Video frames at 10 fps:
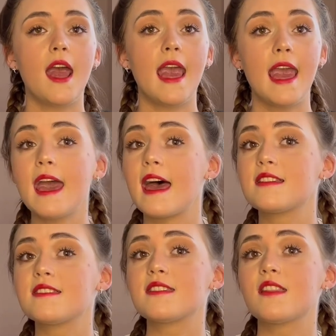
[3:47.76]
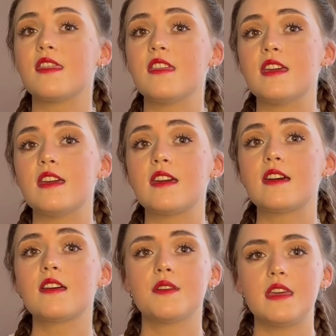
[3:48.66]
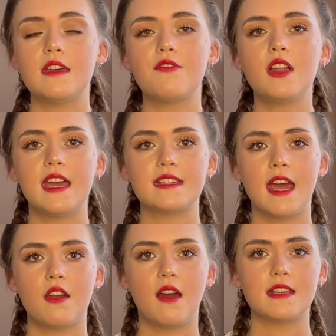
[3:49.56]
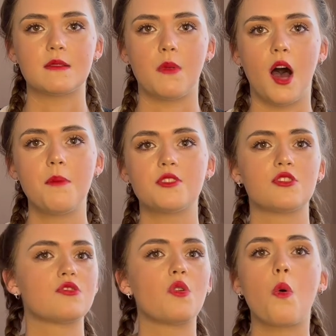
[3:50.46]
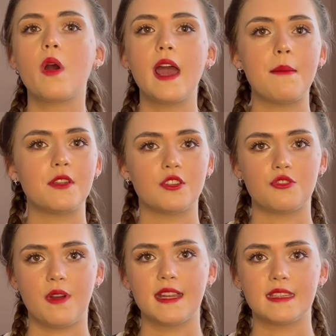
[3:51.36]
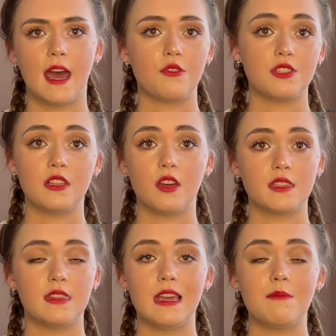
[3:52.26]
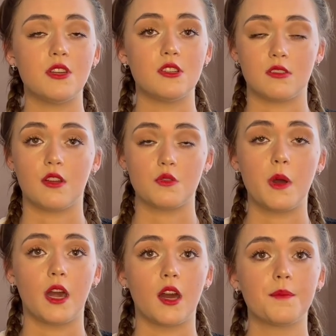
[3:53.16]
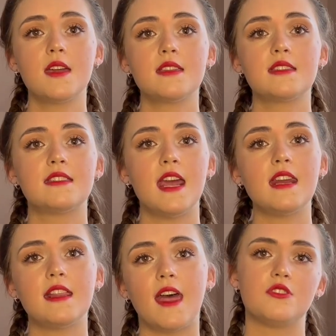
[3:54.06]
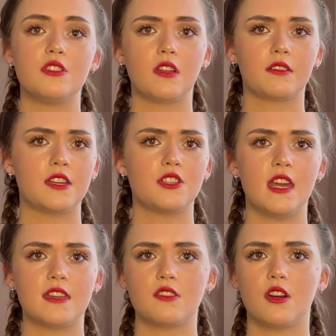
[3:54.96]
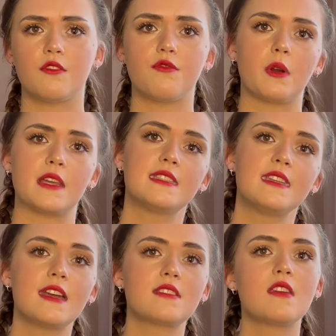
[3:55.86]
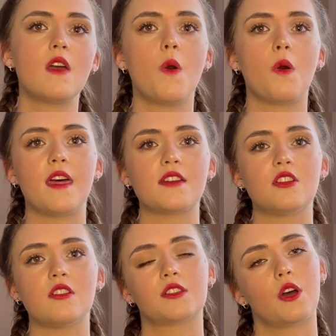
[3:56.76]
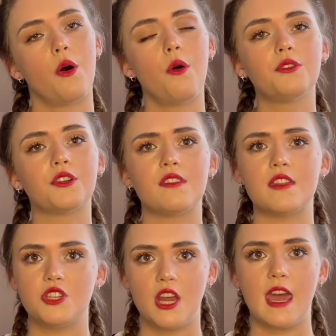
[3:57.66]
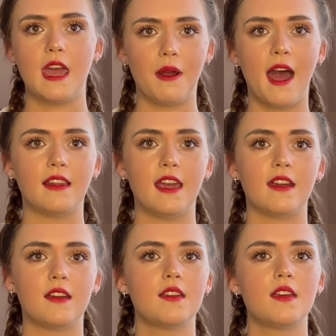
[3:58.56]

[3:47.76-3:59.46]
and the evil Antichrist mob just tore Emma to shreds in how she looked in the images on Twitter, stating that she looked like she has turned 46 or that she looked older than J.K. Rowling.